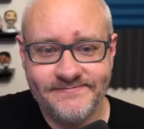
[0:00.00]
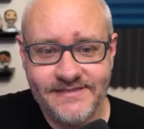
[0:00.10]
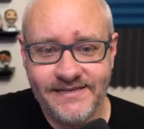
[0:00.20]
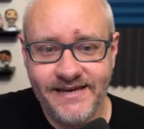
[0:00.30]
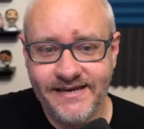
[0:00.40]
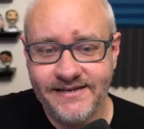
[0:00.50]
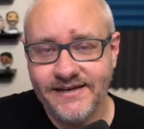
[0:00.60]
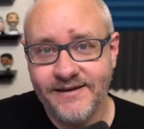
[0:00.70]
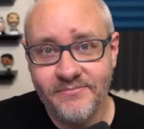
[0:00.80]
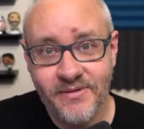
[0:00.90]
yeah,
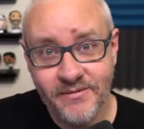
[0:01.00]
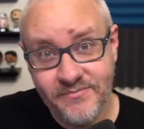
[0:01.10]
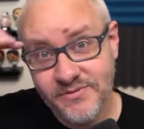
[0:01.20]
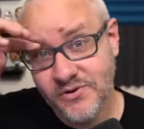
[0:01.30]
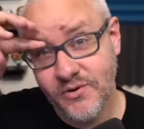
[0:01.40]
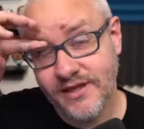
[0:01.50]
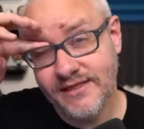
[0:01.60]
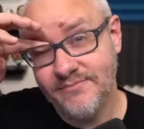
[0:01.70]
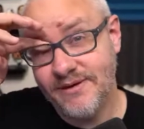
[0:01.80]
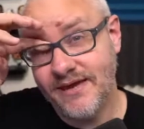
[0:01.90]
I'm
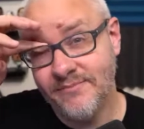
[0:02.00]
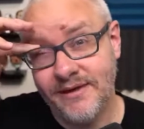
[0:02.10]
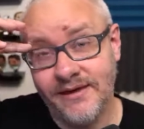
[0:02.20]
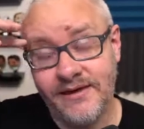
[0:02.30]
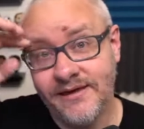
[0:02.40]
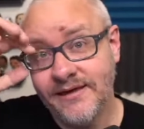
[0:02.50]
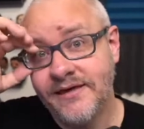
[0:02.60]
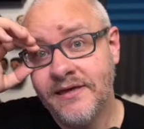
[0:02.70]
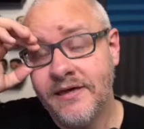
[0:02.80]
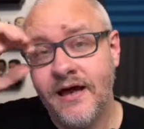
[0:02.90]
quickly becoming
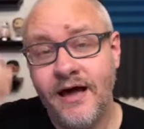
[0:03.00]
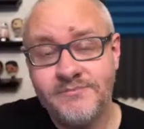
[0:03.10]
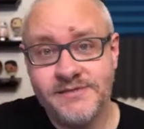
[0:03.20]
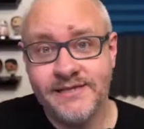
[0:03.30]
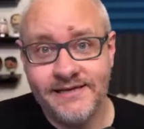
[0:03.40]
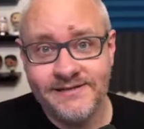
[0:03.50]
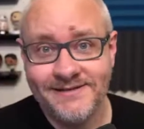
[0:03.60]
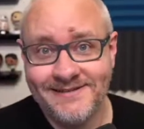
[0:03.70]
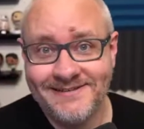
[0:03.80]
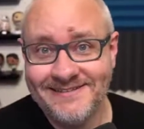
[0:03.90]
obsolete
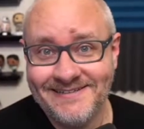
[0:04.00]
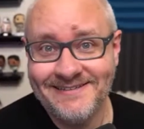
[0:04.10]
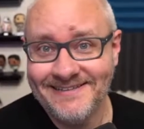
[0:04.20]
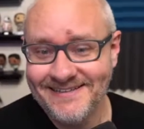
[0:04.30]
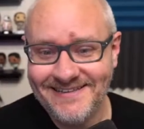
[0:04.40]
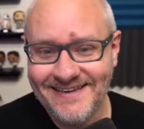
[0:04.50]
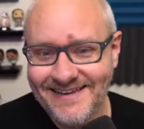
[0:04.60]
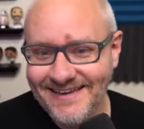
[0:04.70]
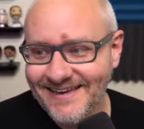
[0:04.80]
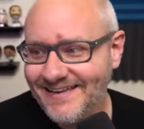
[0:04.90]

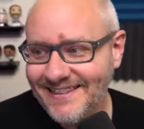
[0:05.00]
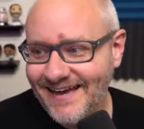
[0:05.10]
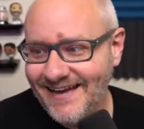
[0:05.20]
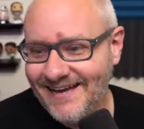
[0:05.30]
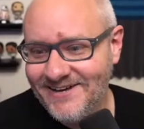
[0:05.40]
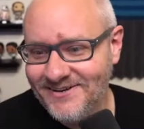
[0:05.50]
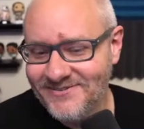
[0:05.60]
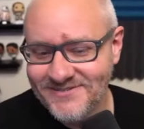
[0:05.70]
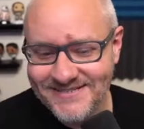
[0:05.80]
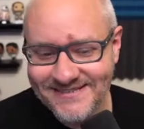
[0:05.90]
in the
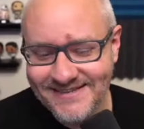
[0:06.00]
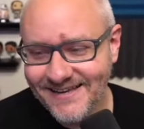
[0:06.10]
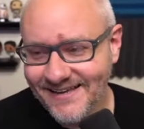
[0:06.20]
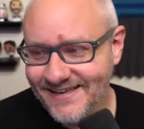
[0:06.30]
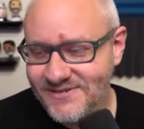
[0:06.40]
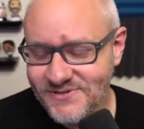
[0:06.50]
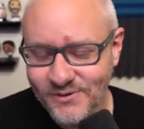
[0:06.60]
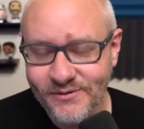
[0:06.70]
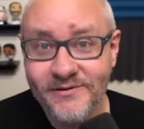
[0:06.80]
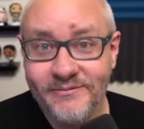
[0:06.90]
house. Soon
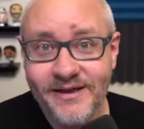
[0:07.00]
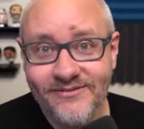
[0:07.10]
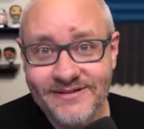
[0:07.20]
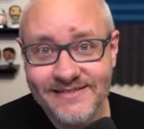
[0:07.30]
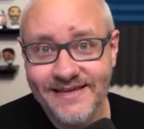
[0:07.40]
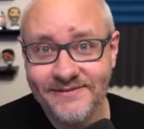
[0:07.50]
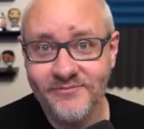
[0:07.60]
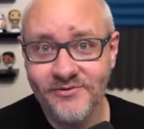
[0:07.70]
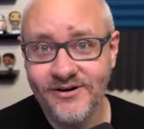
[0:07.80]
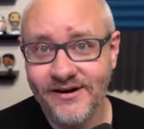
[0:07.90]
I'm going to be going to them
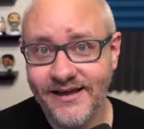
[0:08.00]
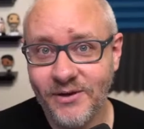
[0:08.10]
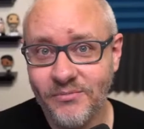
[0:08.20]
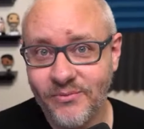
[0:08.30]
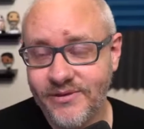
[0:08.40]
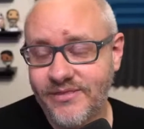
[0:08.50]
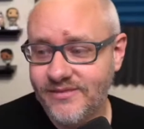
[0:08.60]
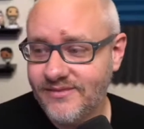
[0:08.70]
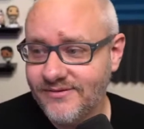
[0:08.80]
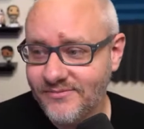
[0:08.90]
for help with
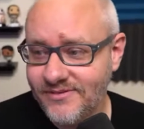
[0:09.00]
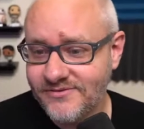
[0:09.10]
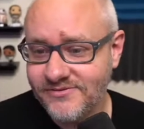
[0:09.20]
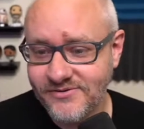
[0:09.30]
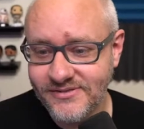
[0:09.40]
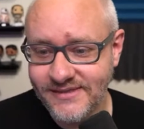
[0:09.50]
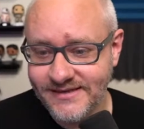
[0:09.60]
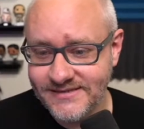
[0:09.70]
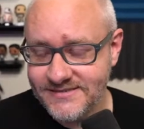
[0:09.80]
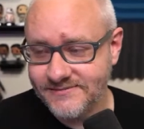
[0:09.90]
certain
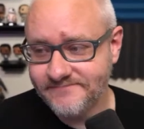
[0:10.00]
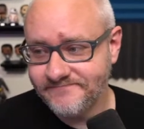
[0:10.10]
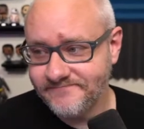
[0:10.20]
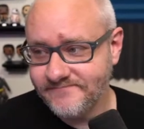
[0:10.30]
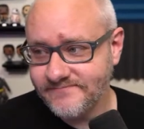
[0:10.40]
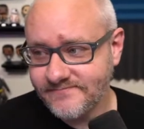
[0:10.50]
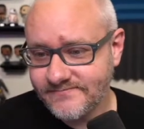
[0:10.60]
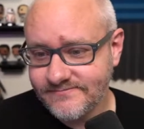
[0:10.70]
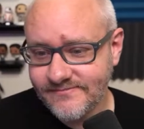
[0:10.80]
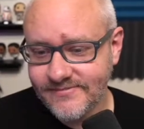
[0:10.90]
things.
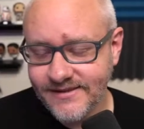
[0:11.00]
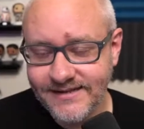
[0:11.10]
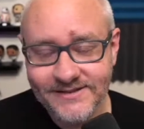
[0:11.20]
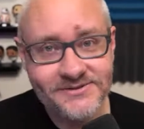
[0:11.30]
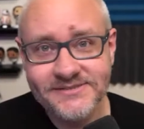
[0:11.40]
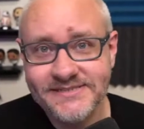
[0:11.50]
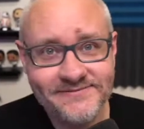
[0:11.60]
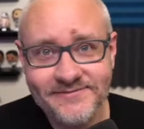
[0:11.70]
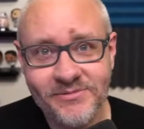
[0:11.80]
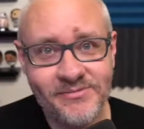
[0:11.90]
I learn stuff
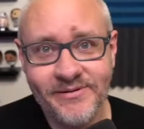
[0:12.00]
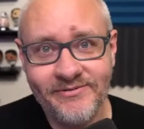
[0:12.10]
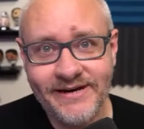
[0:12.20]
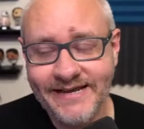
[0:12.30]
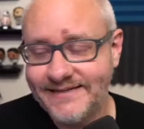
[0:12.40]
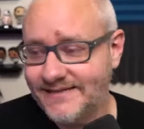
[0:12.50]
from them every day.